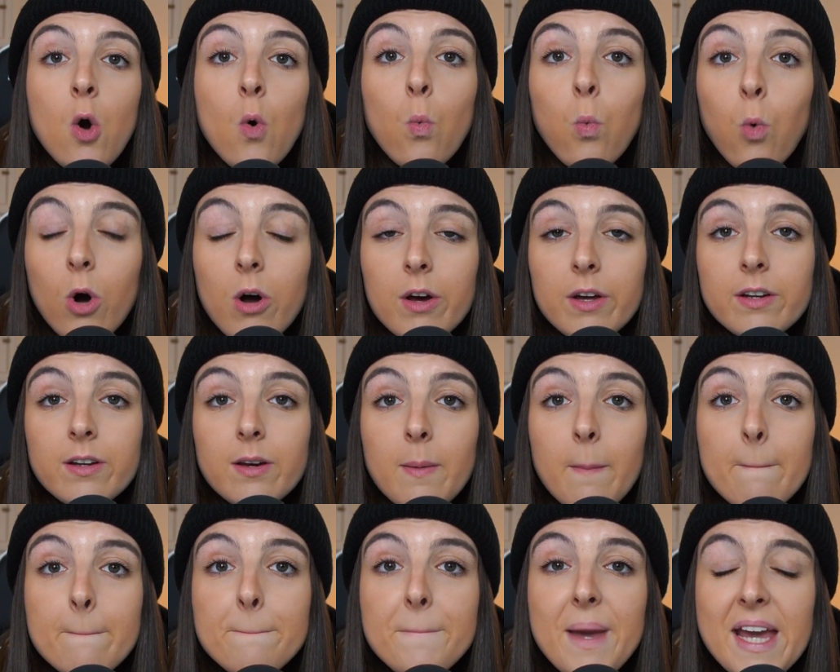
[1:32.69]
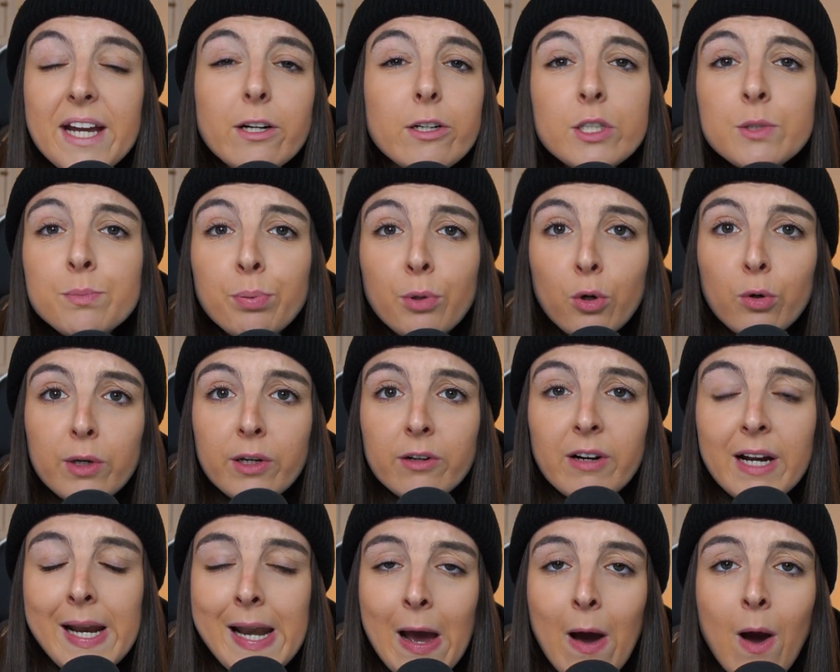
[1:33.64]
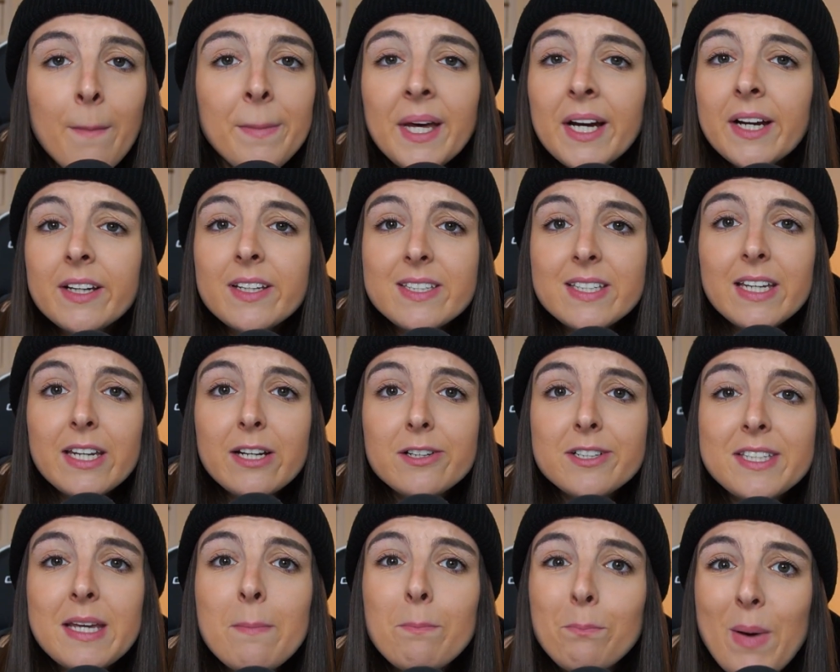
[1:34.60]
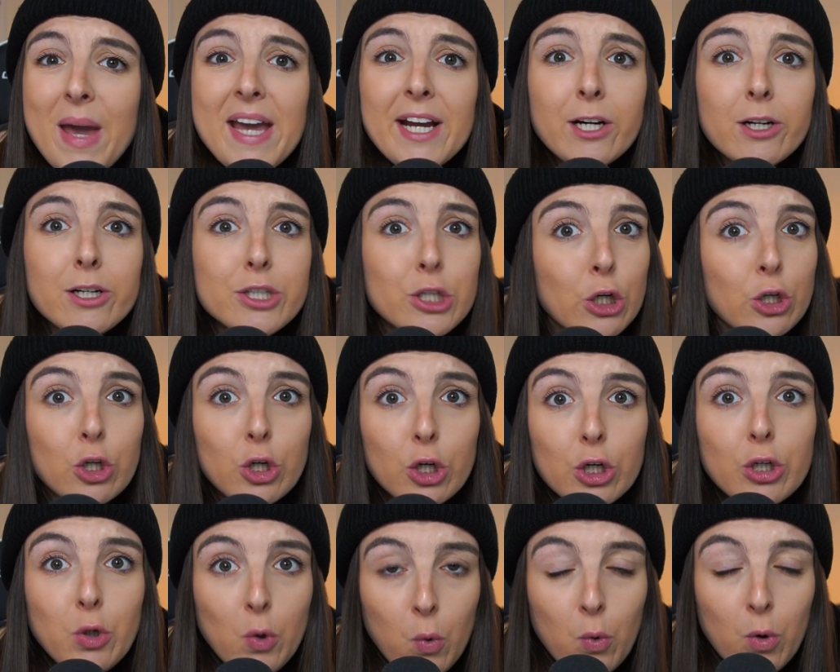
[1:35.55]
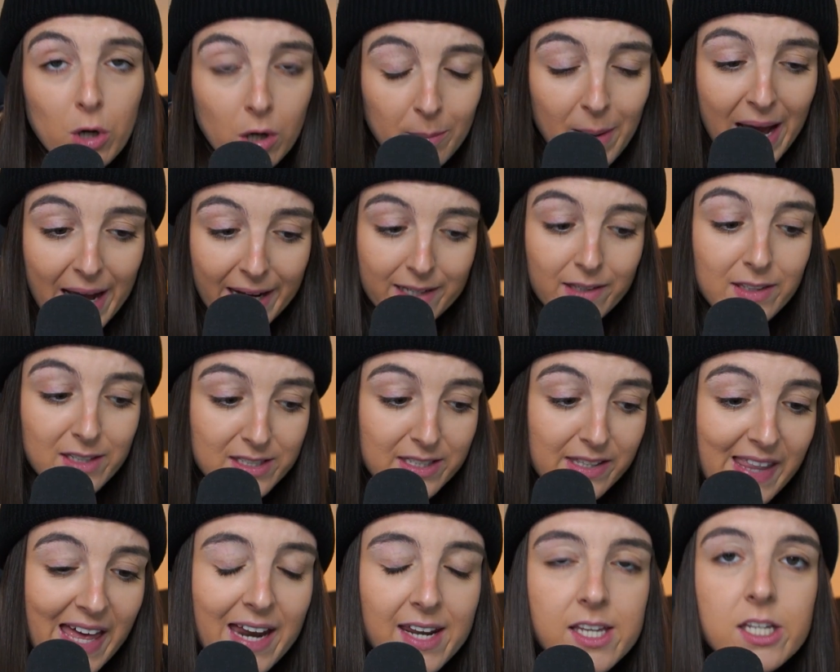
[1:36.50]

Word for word: One, Baker is broken right now. I'm not going to sit here and say Baker is a good quarterback and this and that.